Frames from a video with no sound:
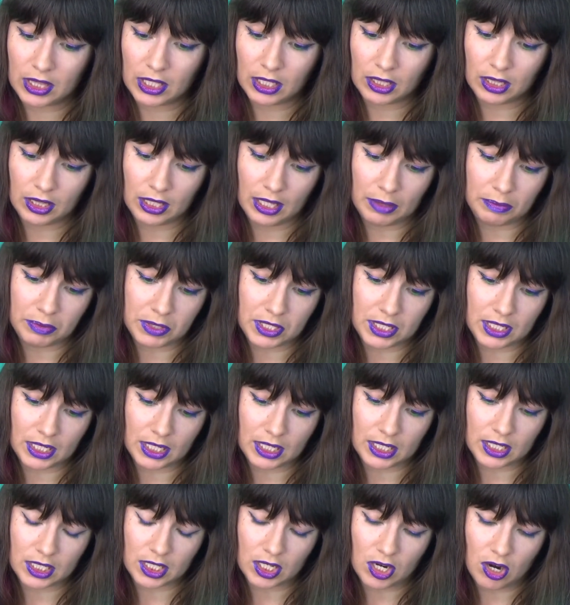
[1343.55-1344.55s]
The
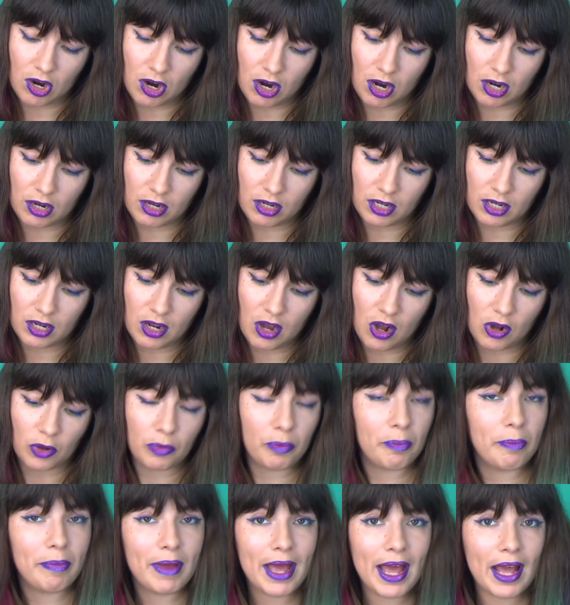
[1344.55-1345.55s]
lipsticks are
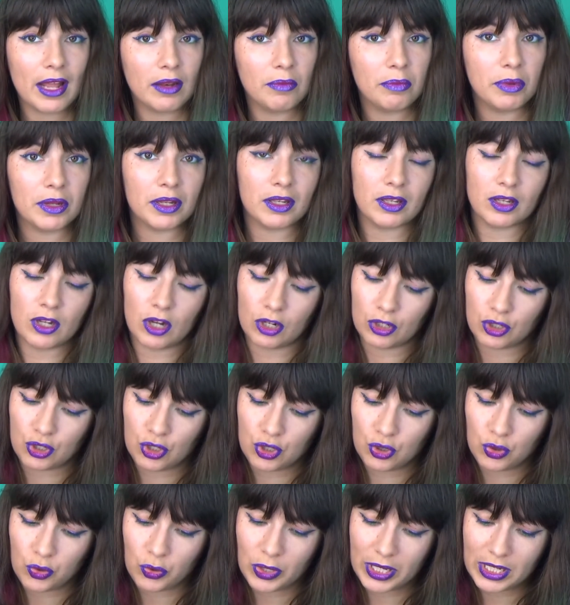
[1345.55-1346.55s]
not bad, but not
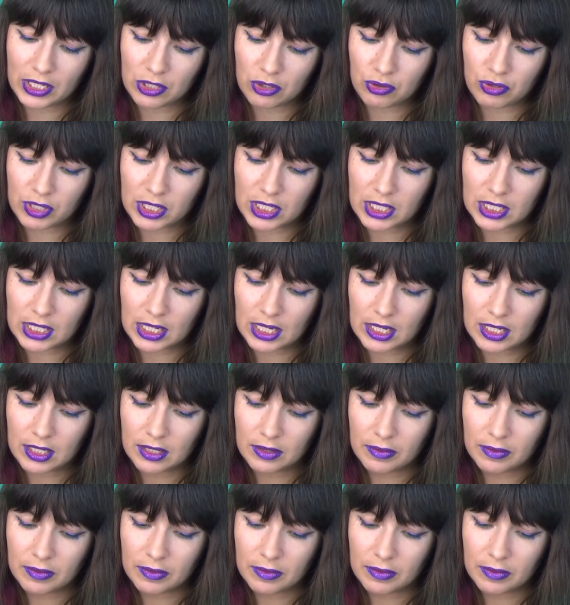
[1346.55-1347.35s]
too interested.